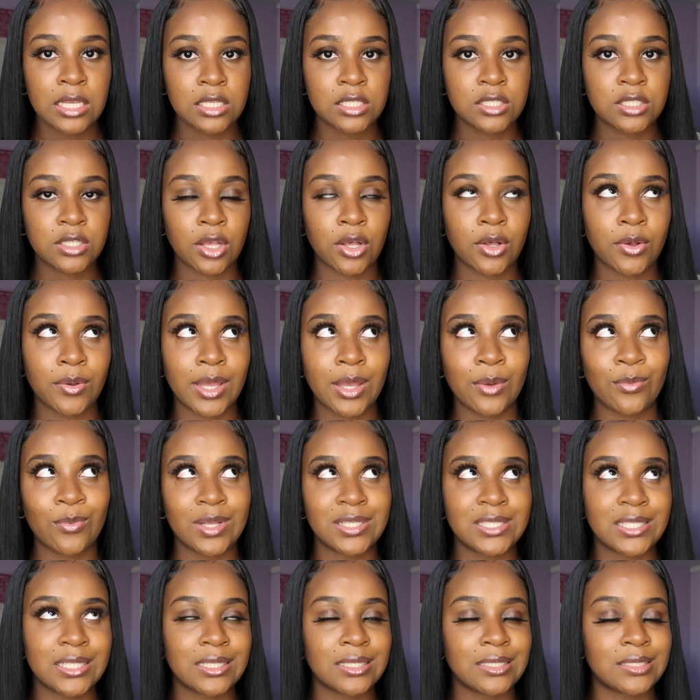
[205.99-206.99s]
So
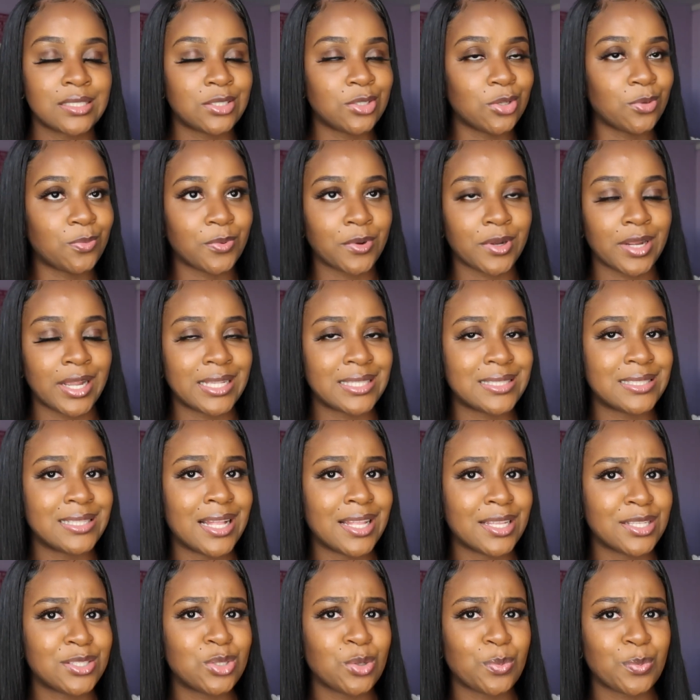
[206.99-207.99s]
it's
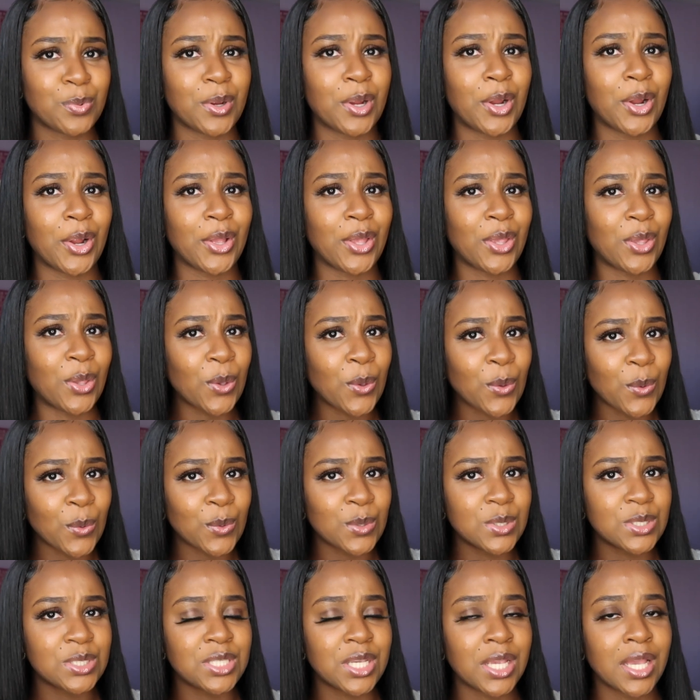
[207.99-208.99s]
not a super
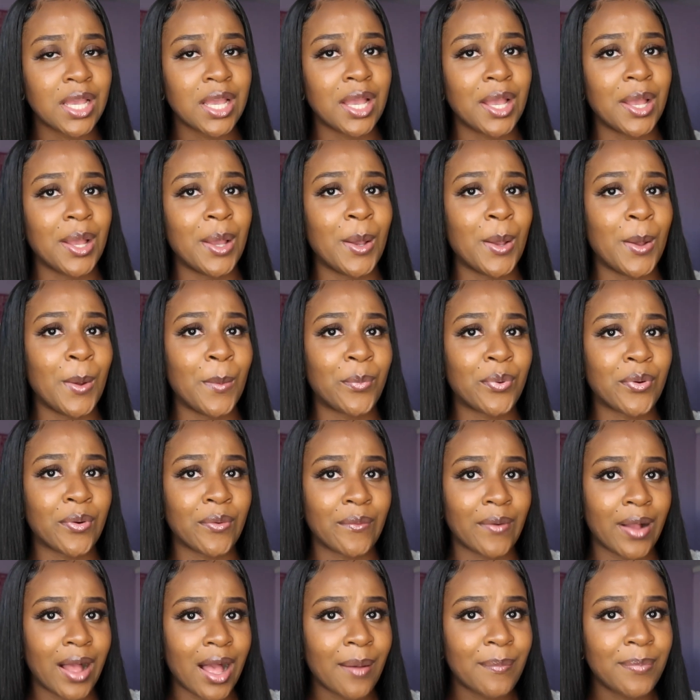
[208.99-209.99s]
huge
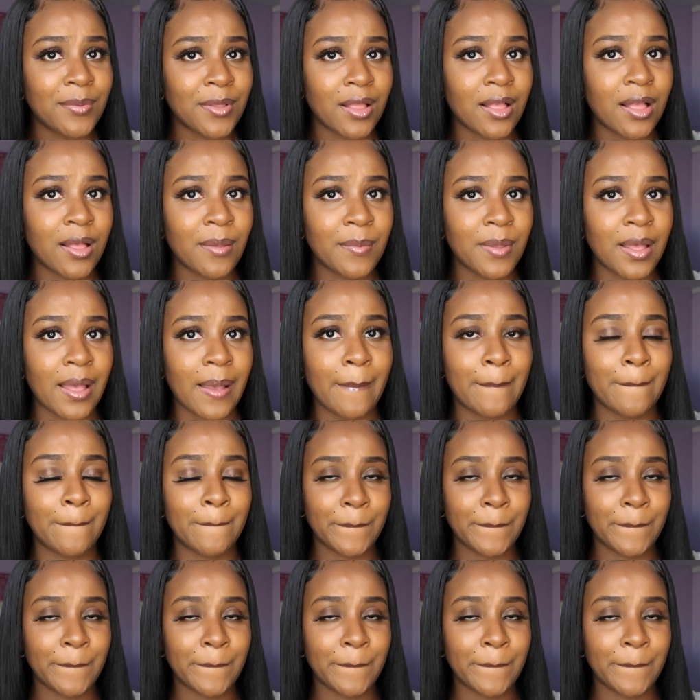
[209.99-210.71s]
problem,